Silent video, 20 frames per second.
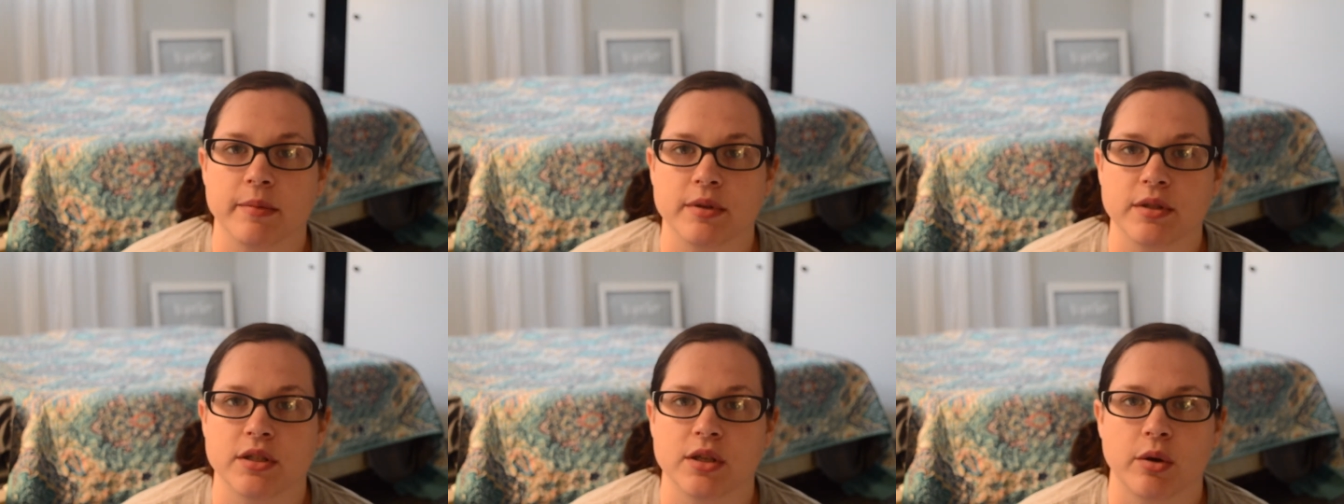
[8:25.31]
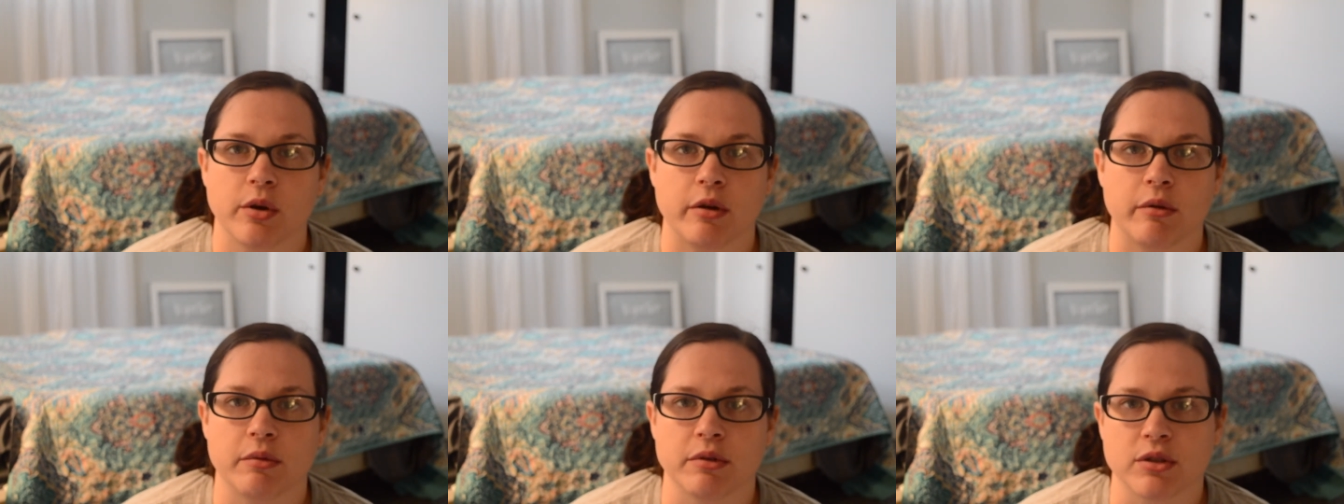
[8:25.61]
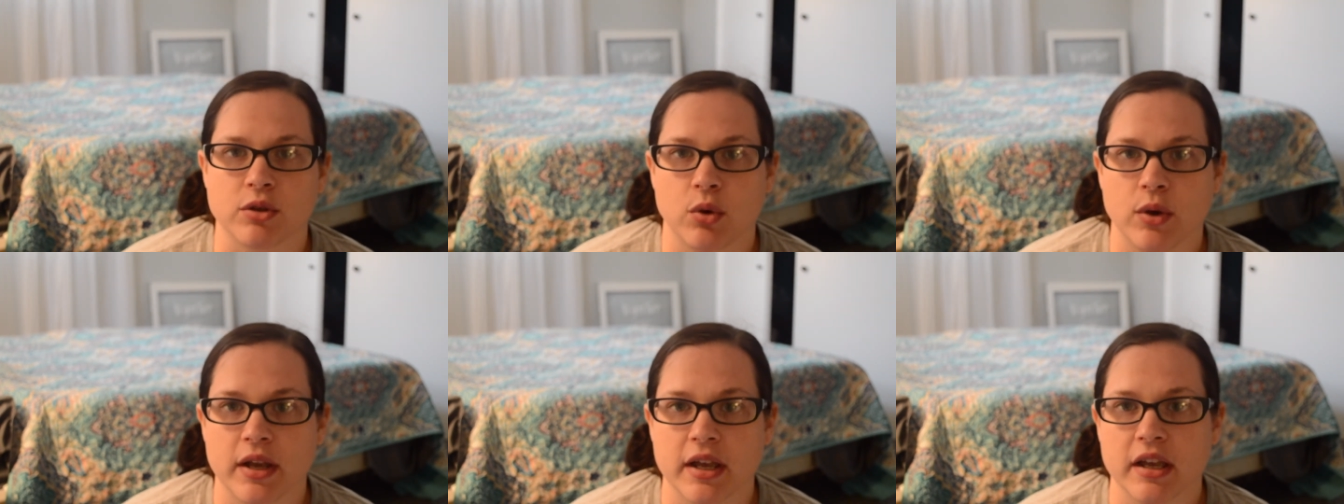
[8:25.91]
So it
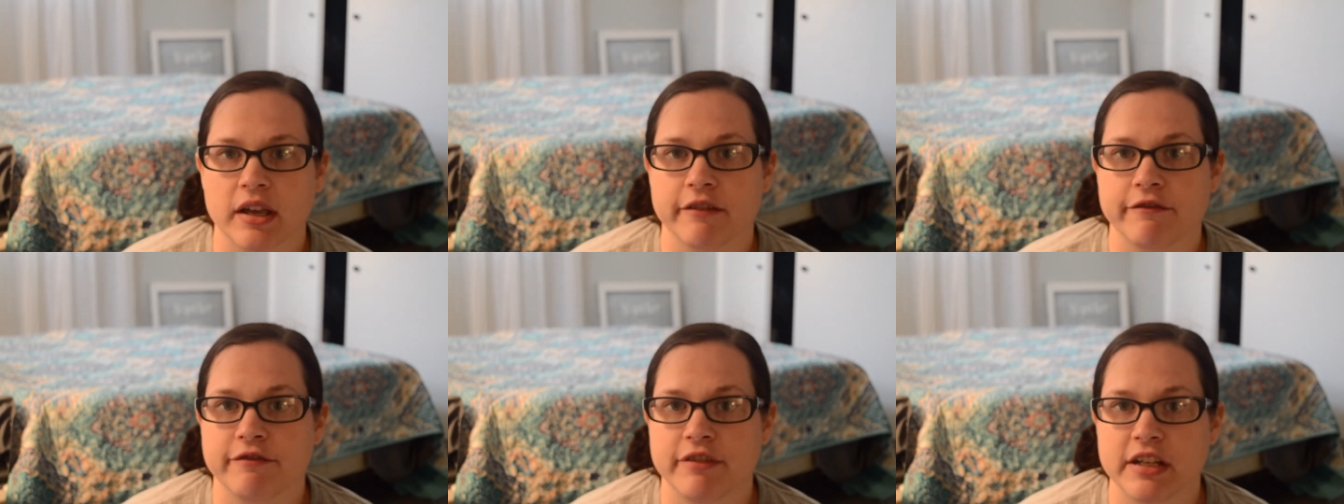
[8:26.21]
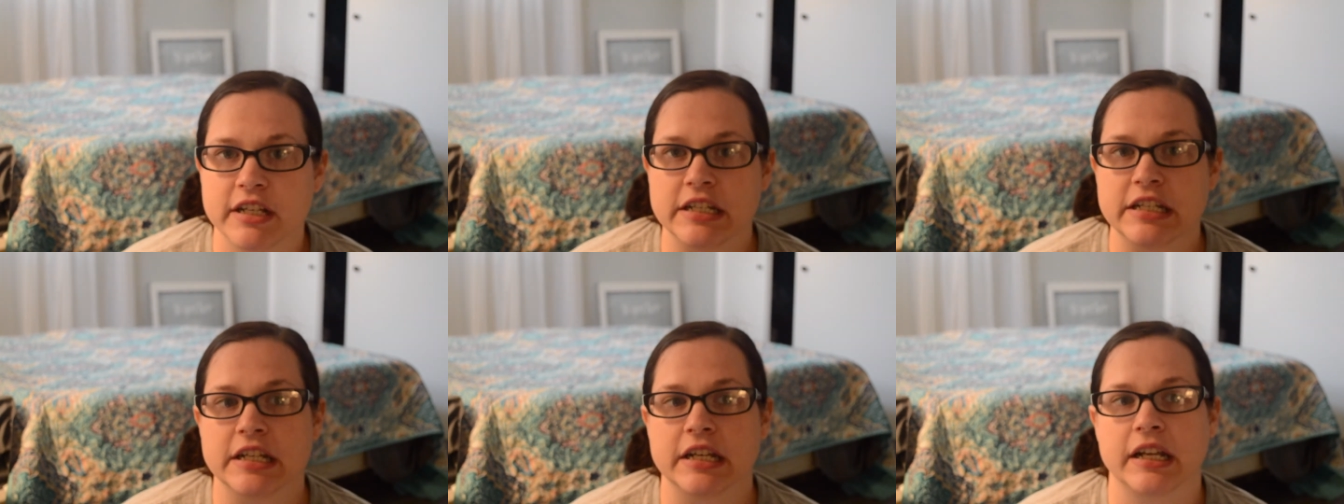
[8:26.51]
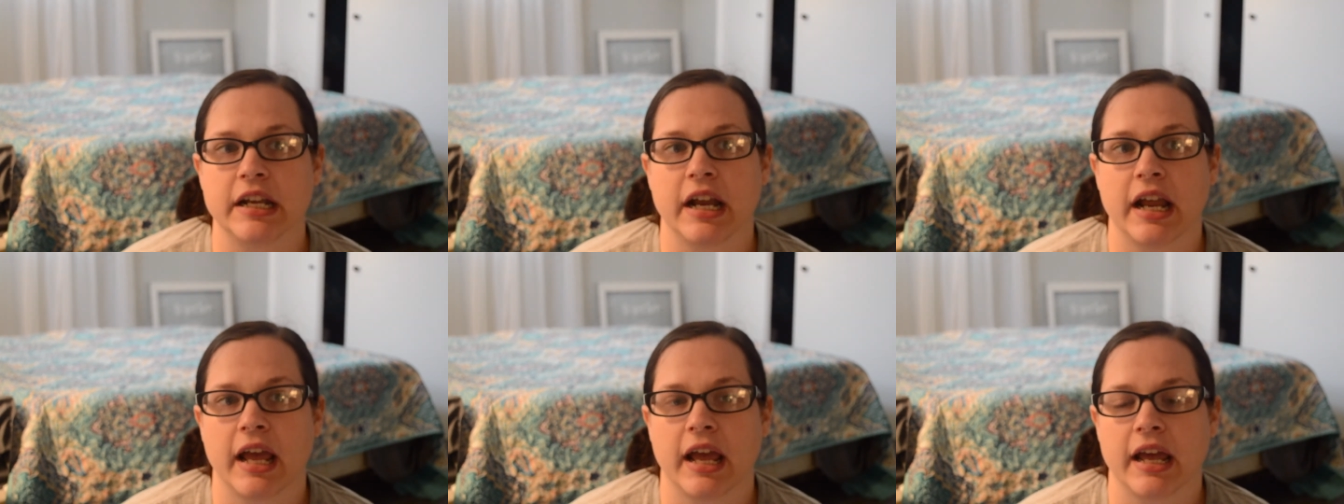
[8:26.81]
was quick,
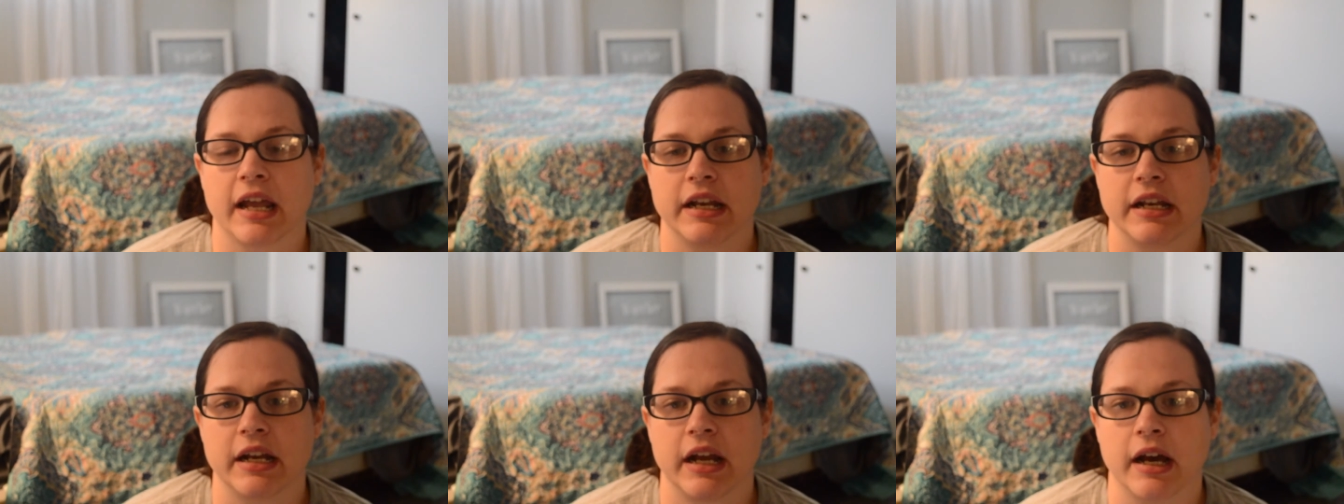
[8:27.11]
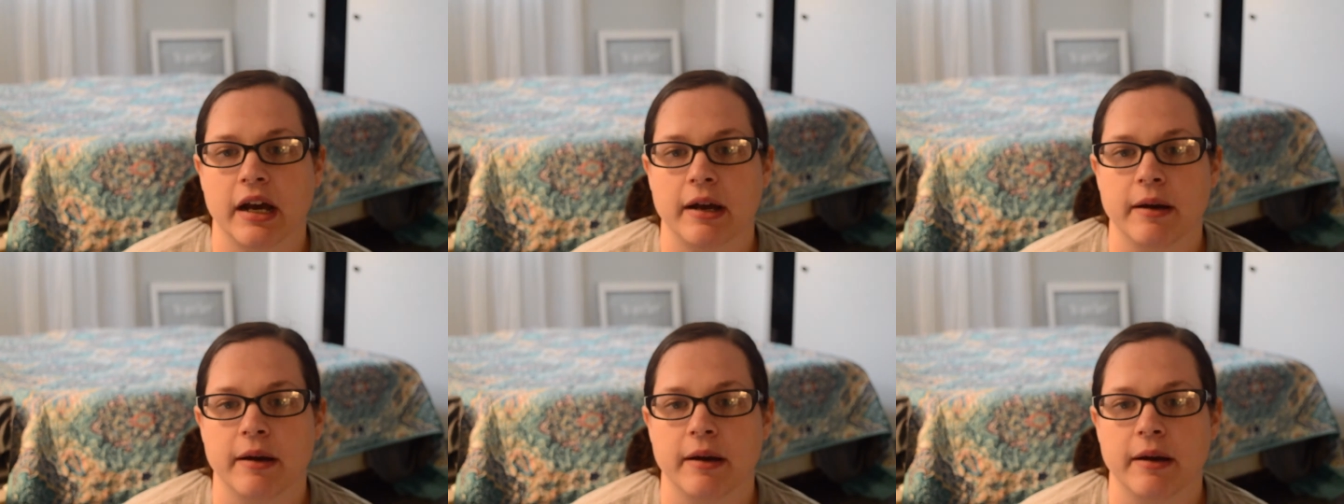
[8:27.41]
convenient, and